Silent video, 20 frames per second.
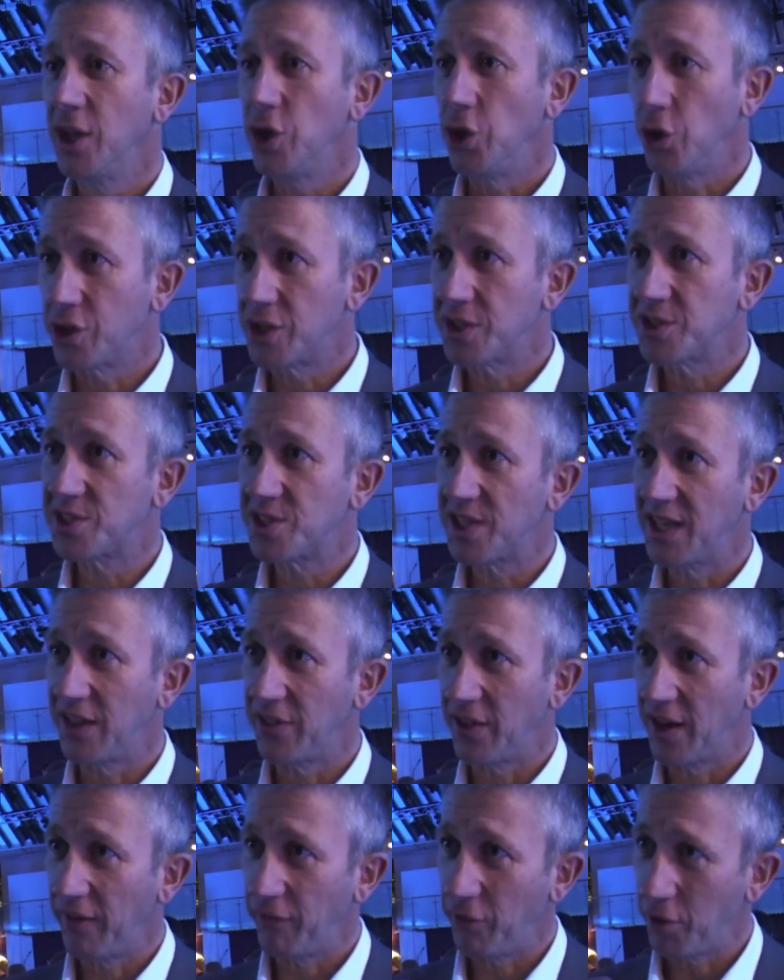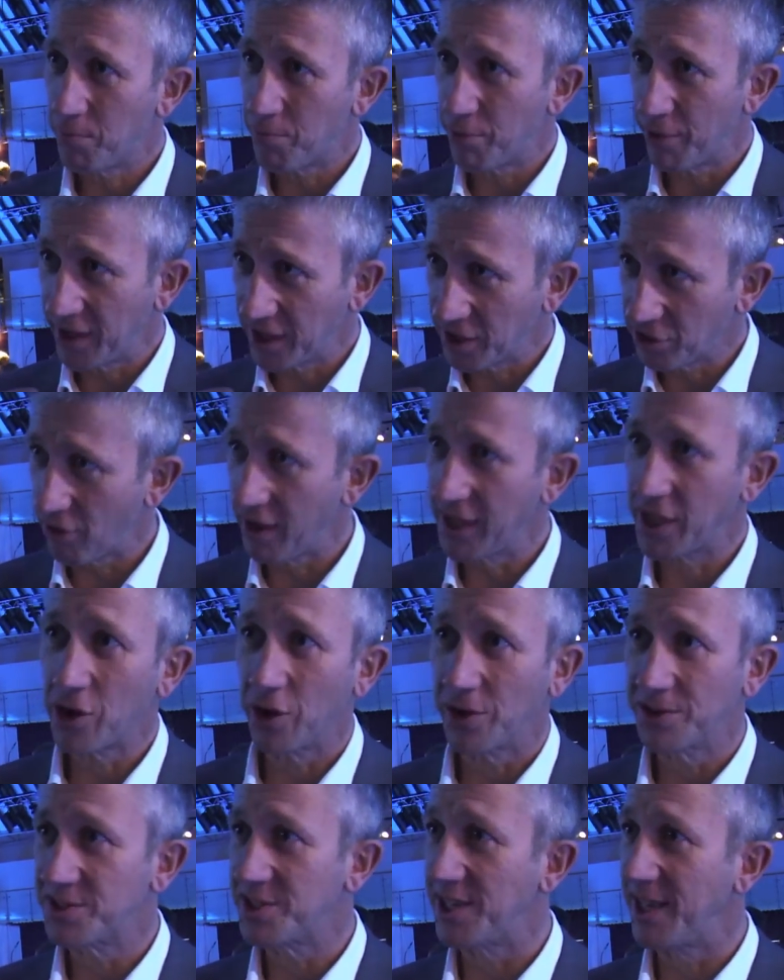you can see that if you bring great
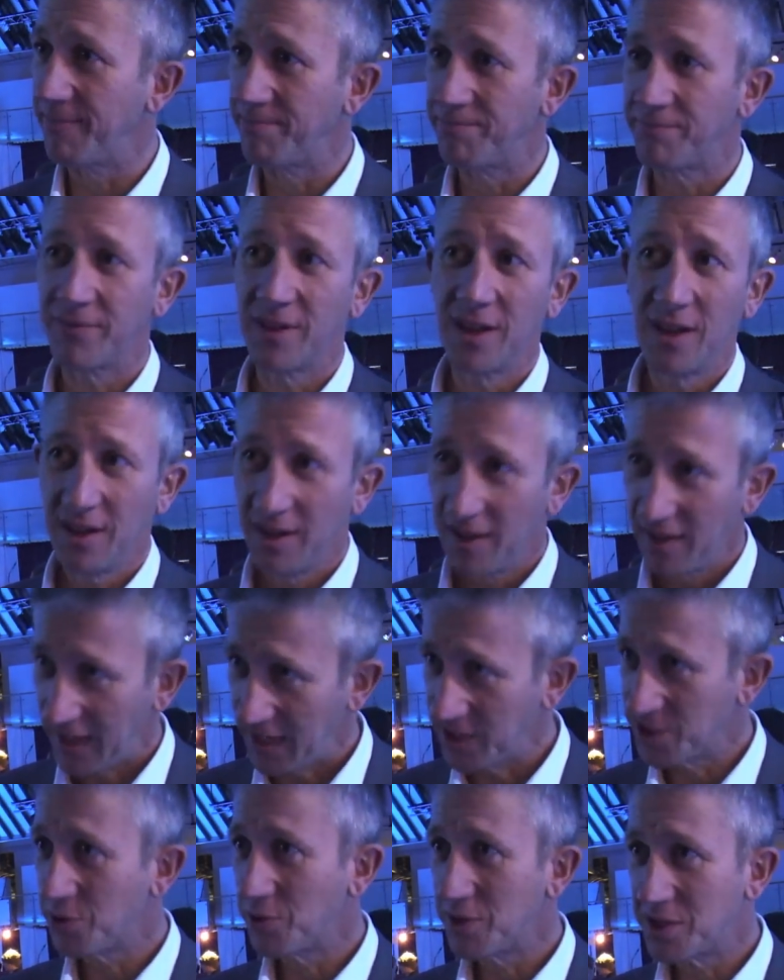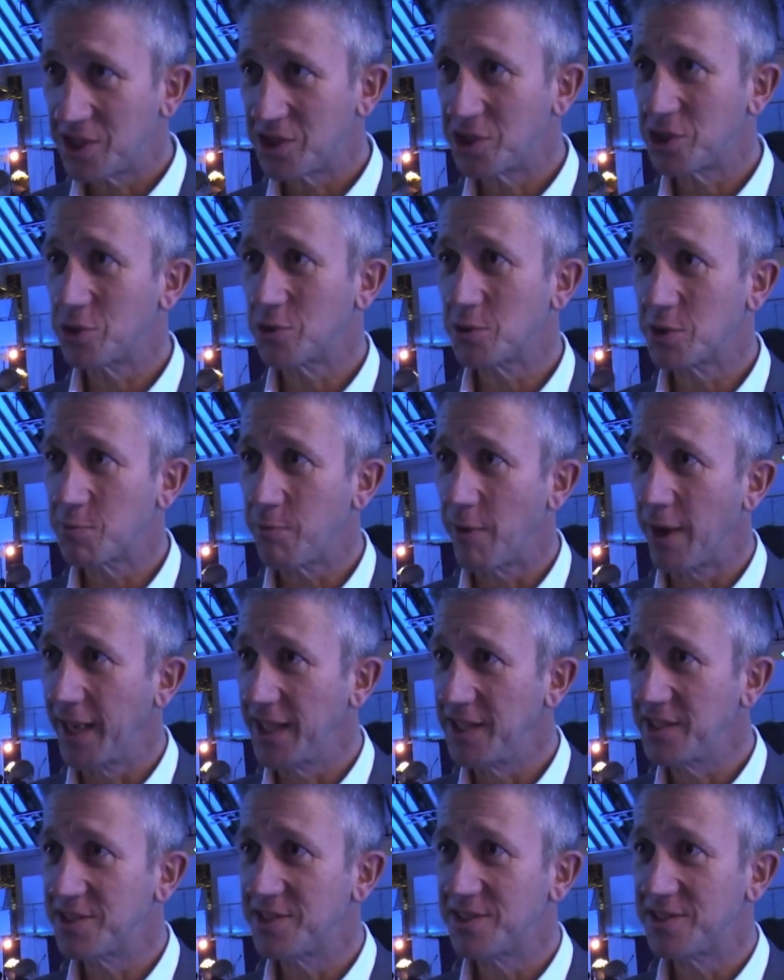content into a digital
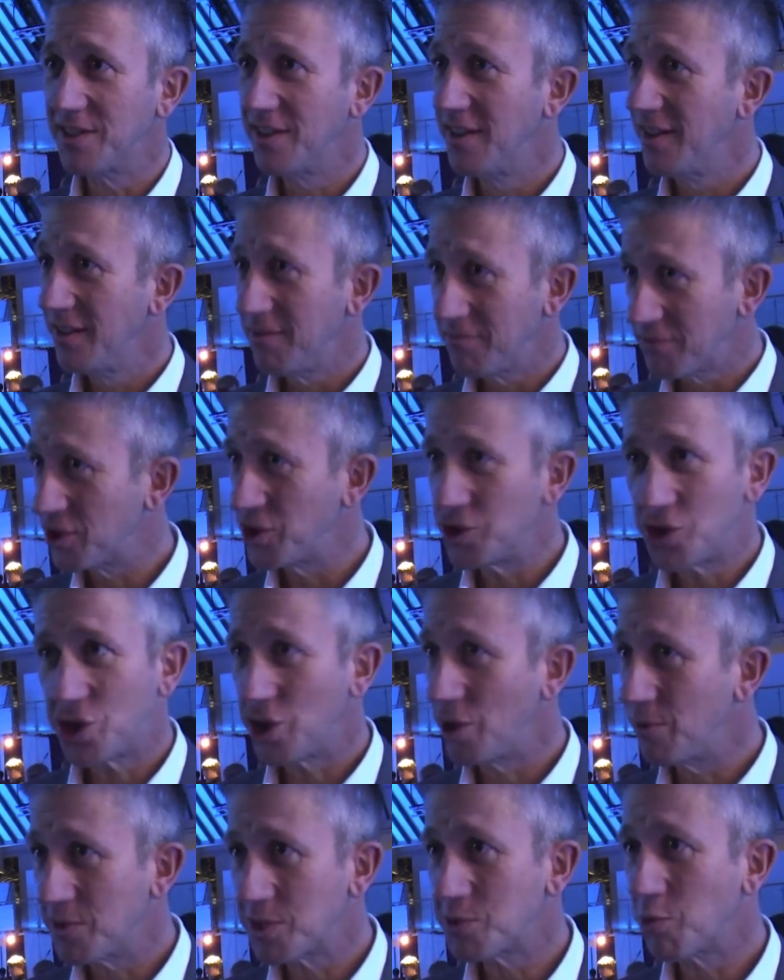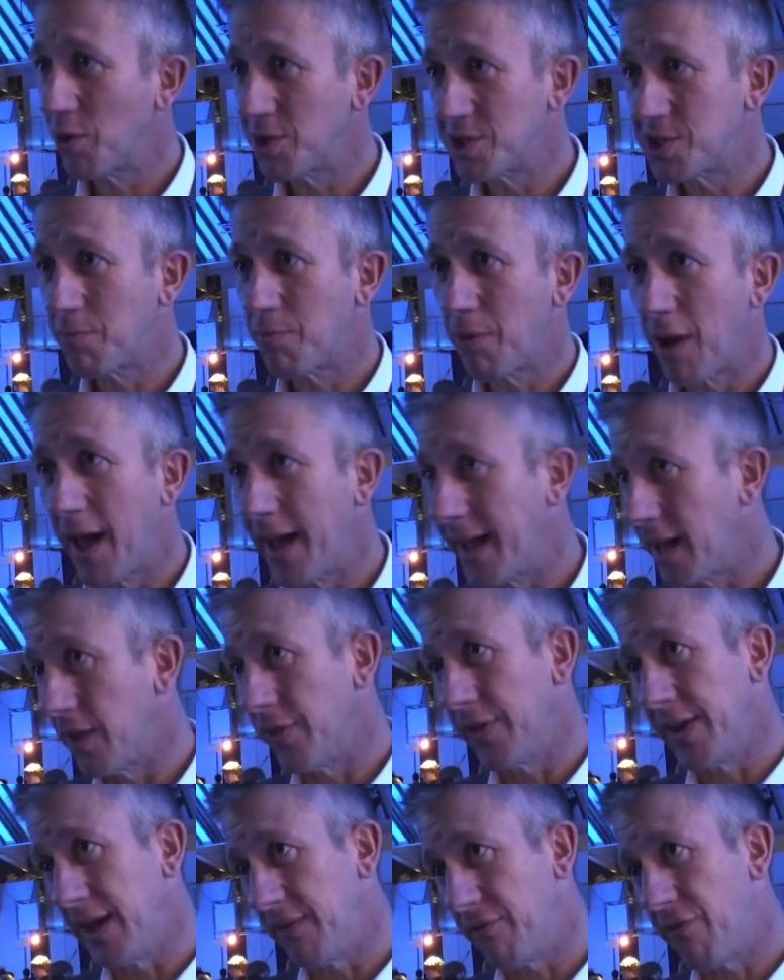space, consumers want to play, and the